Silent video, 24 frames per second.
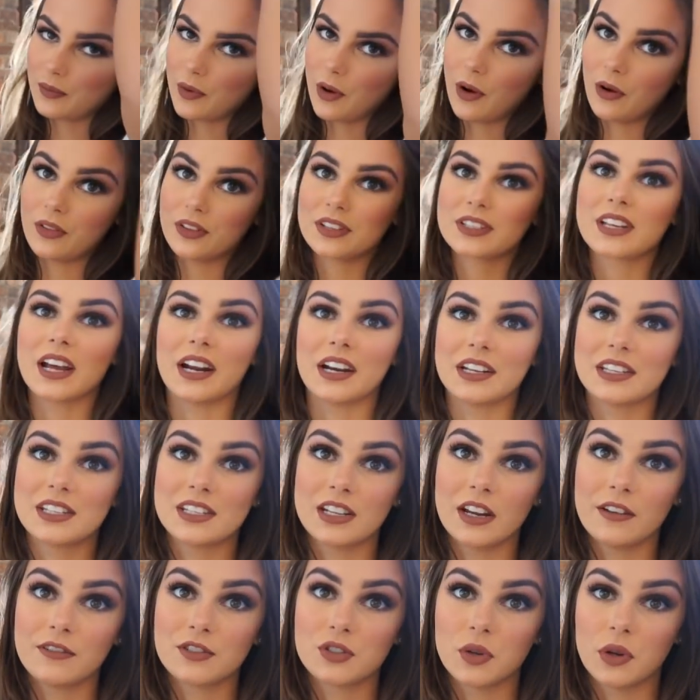all this kind of
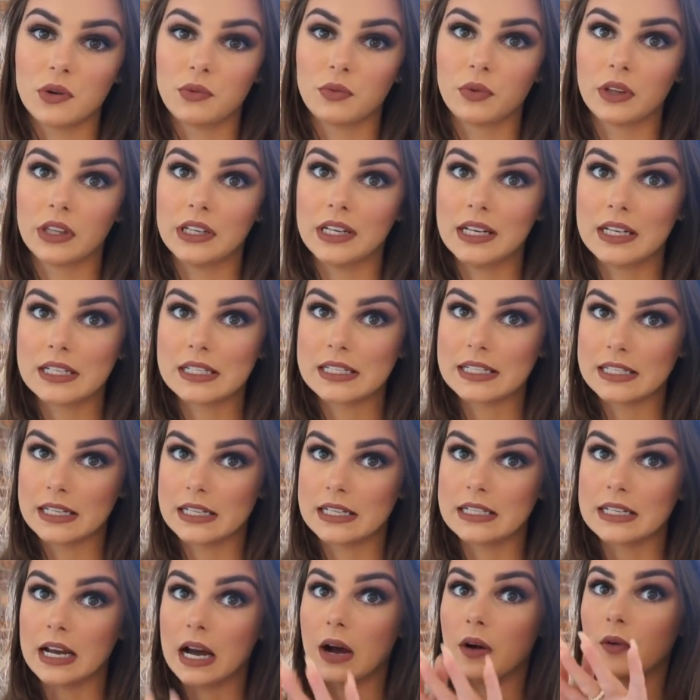stuff. So I really need to
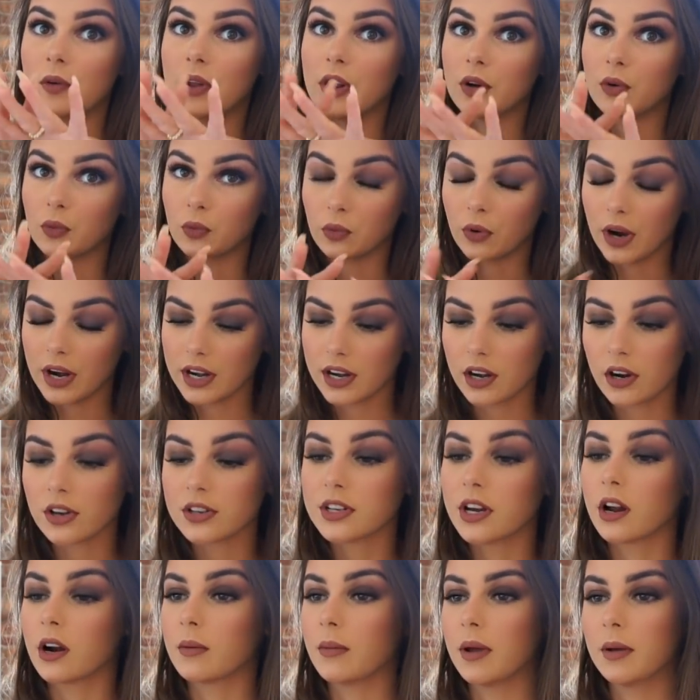sit down and write it all
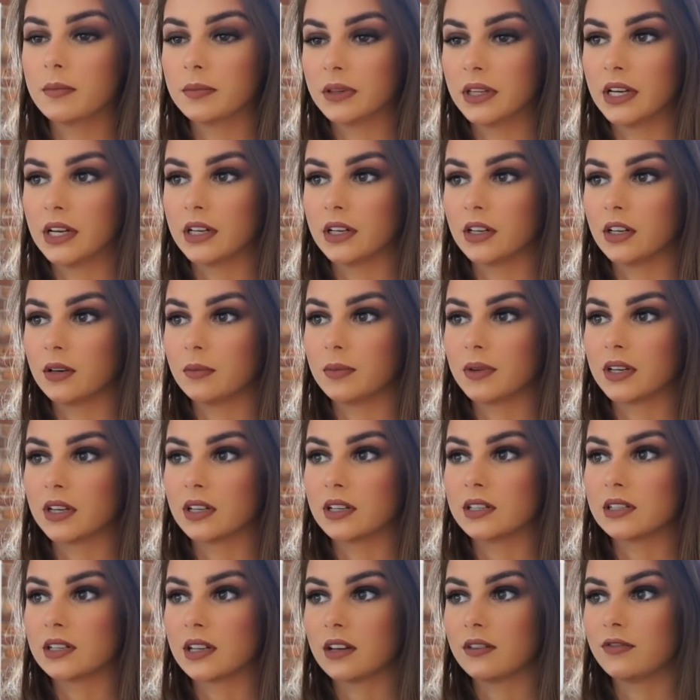down in my planner
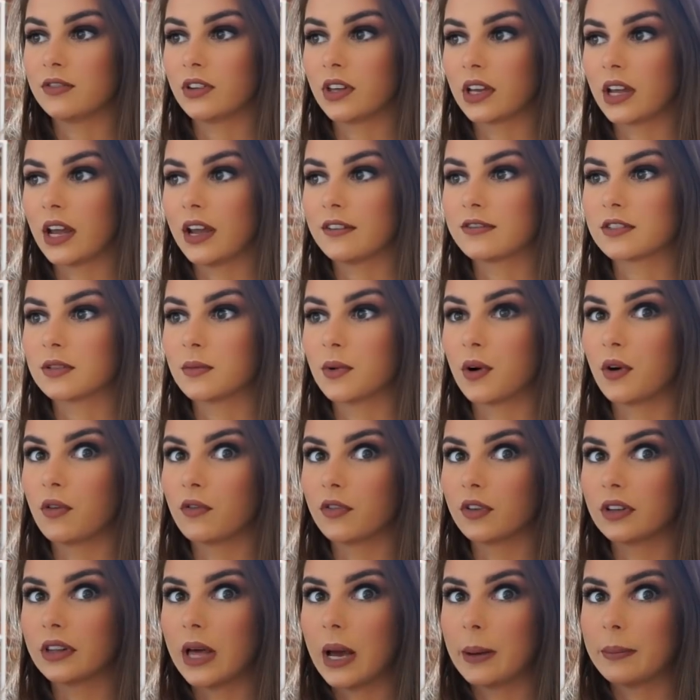because I feel like I have some
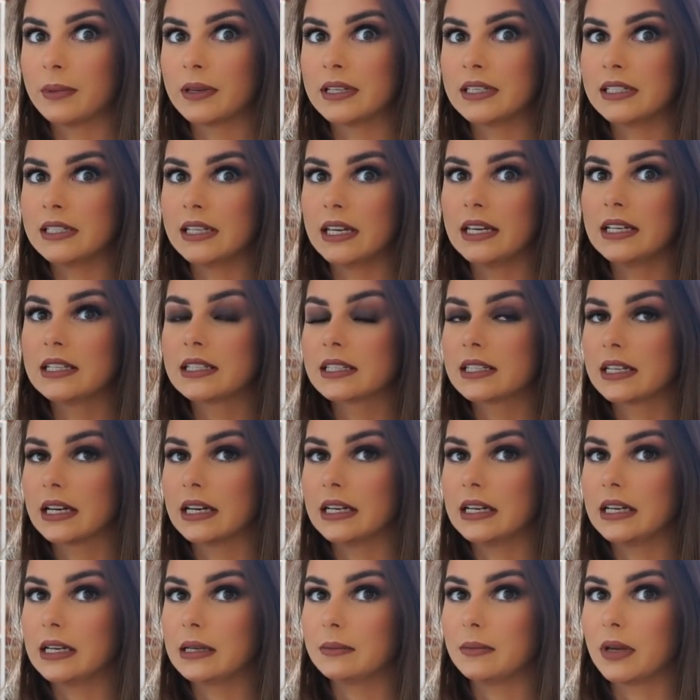overlapping dates and I
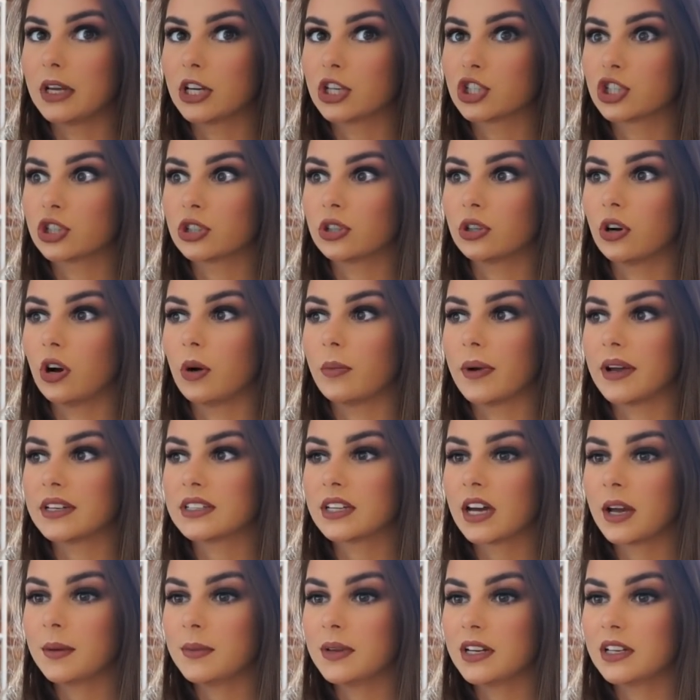need to make sure all my
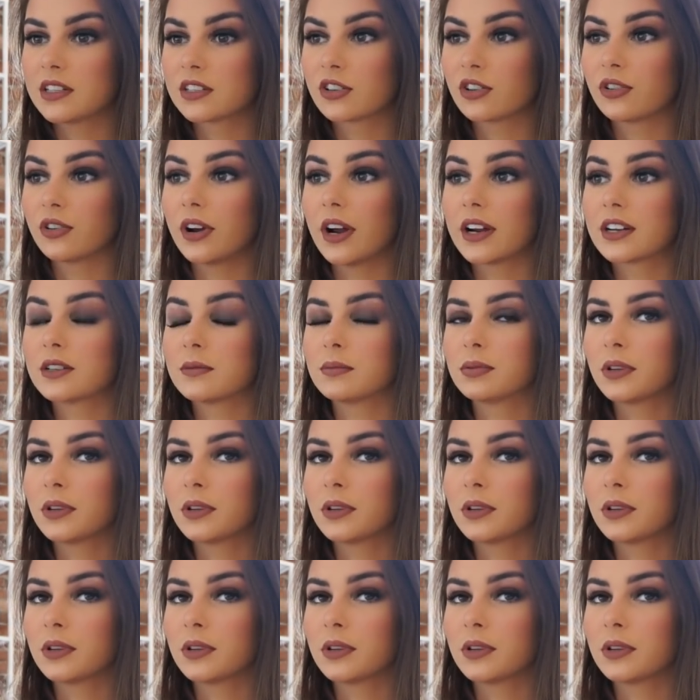timing is correct.